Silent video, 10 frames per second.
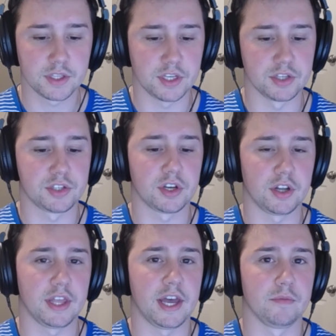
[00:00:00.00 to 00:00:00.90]
to
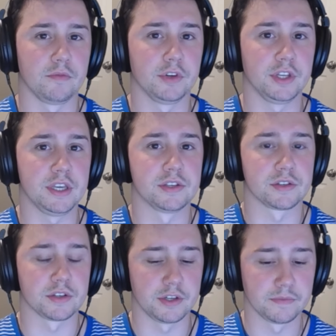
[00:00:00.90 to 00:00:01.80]
install that really
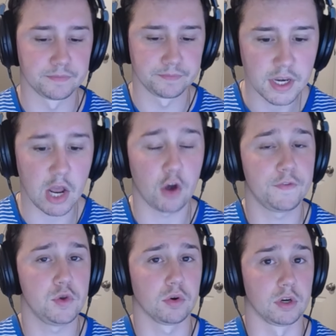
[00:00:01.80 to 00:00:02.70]
easily. Now,
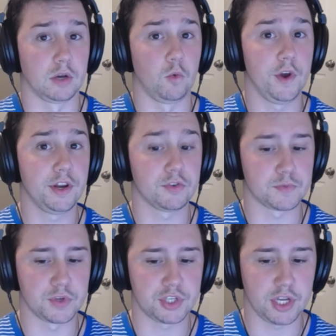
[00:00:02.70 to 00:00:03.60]
if you're on a
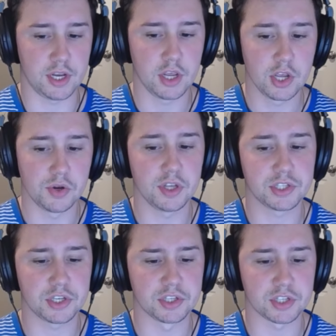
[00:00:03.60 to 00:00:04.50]
Windows machine, you
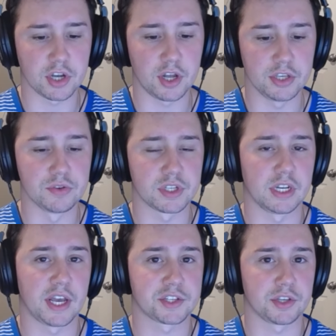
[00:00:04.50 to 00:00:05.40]
need to install it using
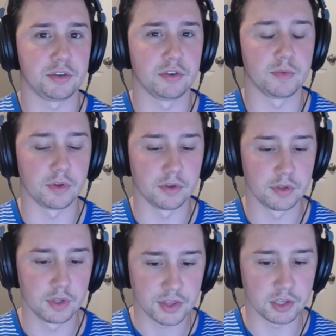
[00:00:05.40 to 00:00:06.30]
an executable.
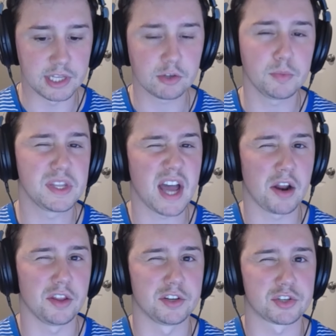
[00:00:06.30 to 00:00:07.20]
The link will be
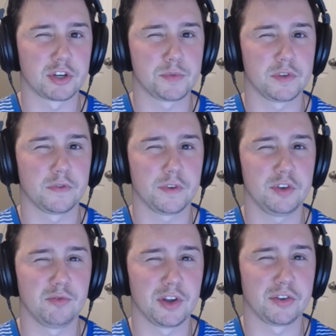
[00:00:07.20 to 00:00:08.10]
down in the description for
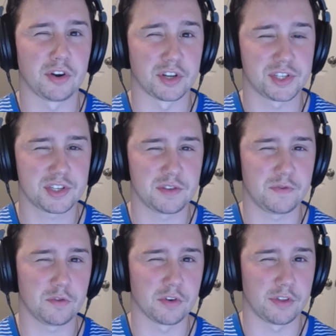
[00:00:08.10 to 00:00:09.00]
you, whether you're on a
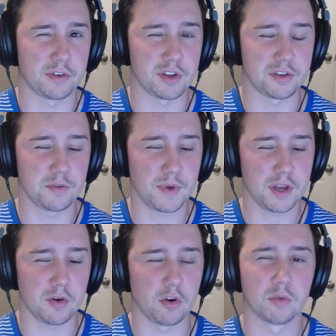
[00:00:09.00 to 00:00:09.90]
64 or
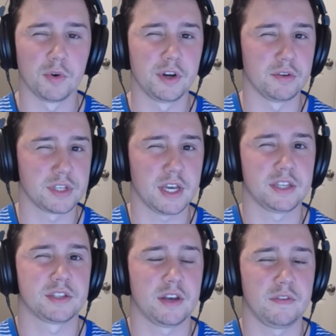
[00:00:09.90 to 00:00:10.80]
32-bit or Windows 8,
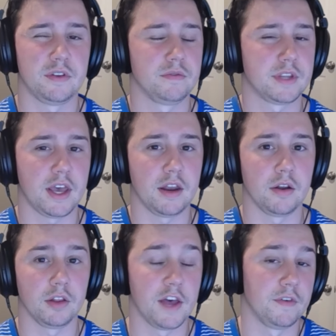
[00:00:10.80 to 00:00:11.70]
7, 10,
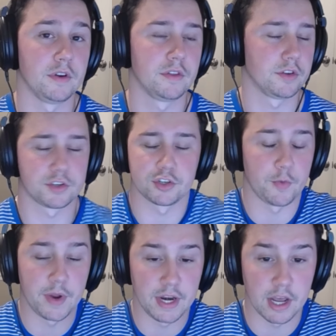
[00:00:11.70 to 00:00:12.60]
11. There's so
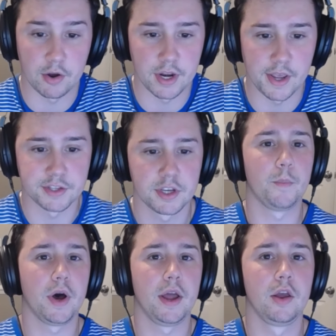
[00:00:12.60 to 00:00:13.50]
many nowadays.
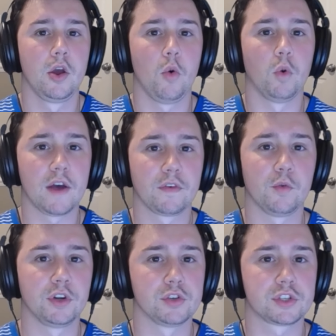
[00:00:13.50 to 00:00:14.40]
But whatever
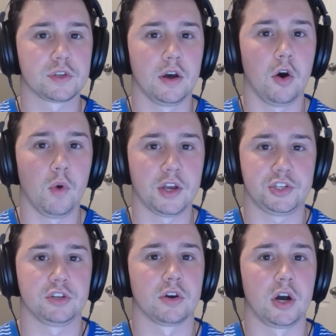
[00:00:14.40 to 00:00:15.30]
Windows
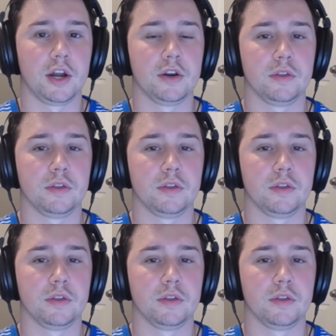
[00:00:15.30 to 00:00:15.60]
OS you're on,